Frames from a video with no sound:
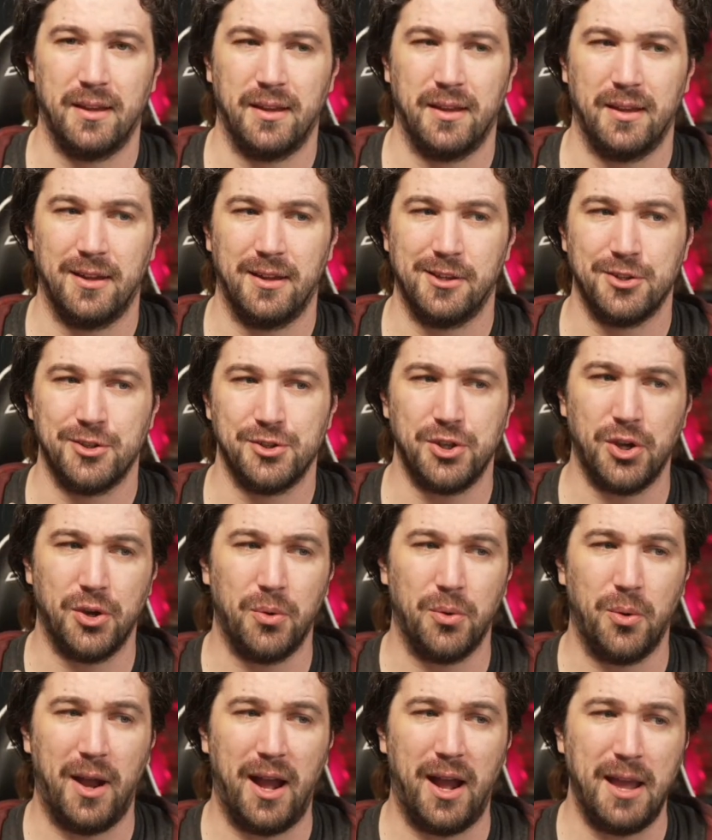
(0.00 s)
So
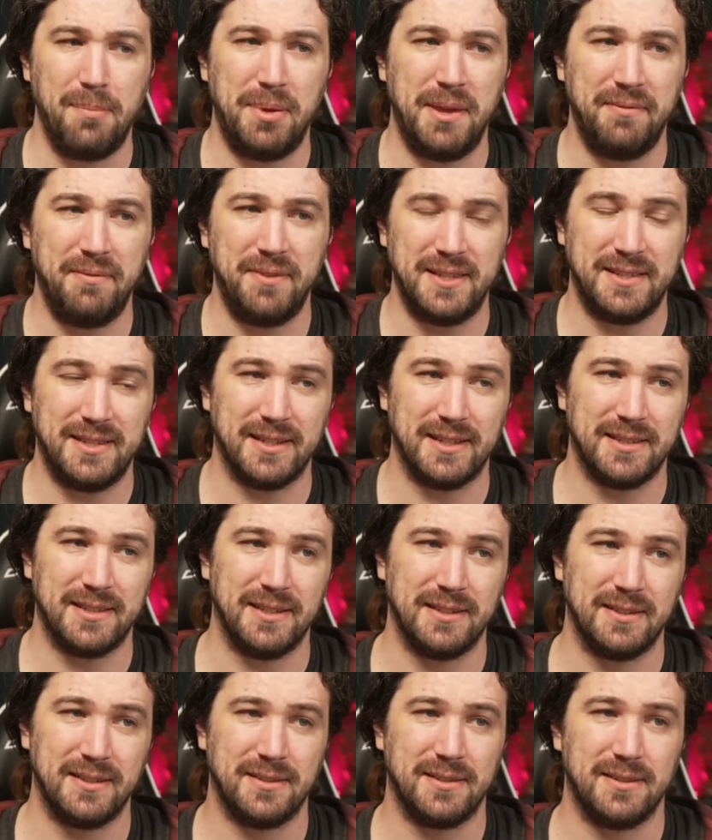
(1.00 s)
IPv6
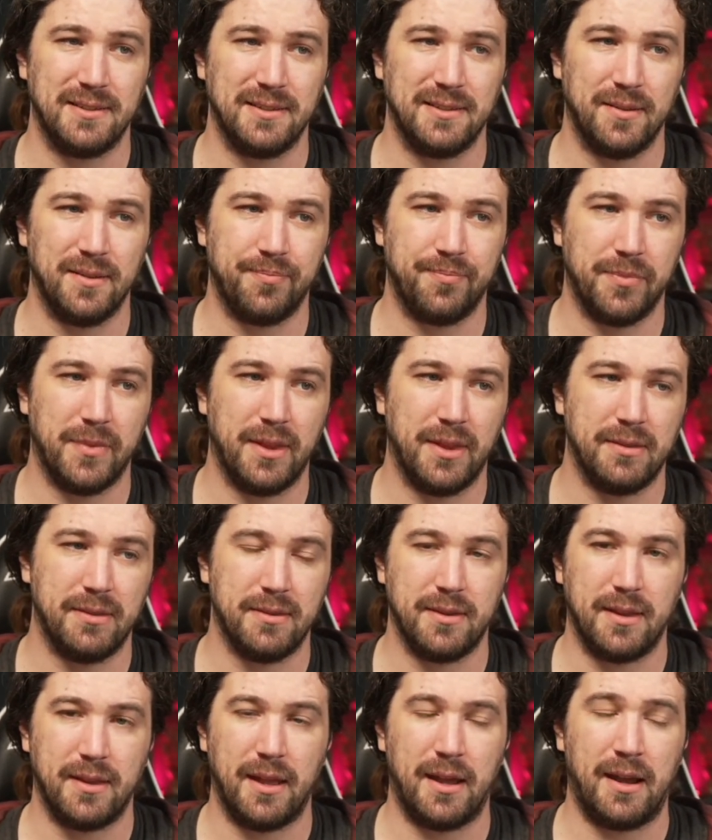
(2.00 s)
is
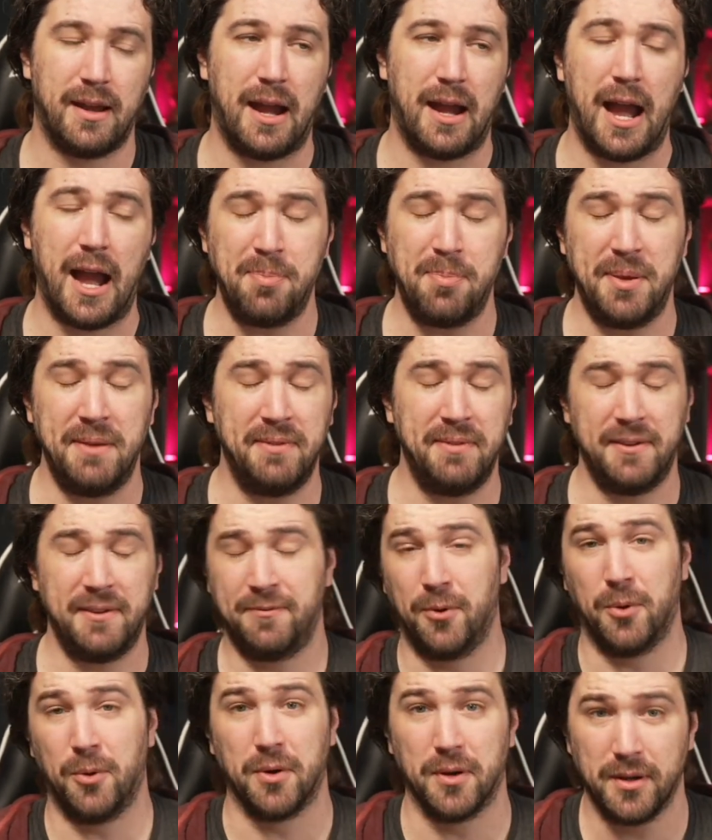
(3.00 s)

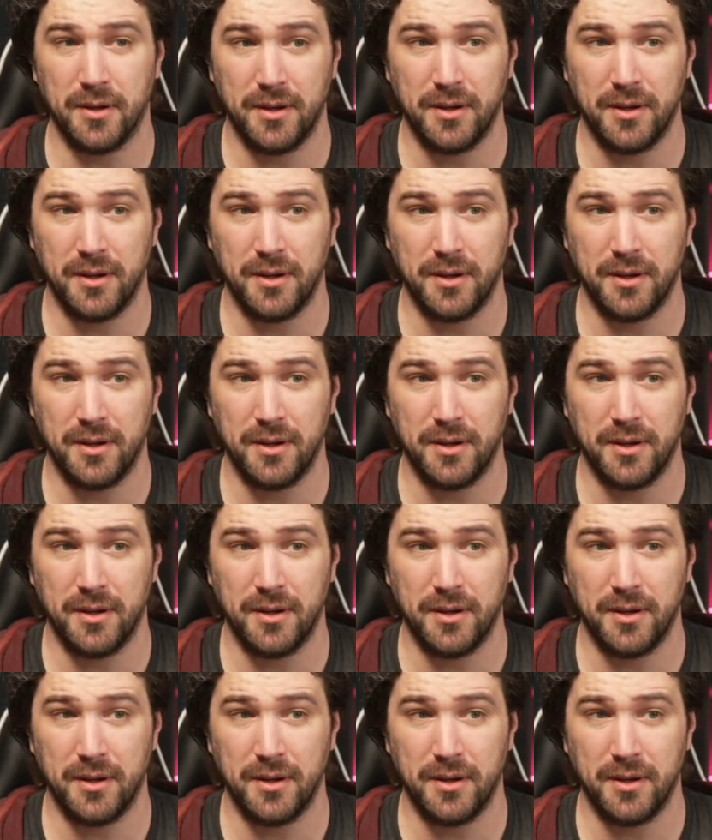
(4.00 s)
IPv4.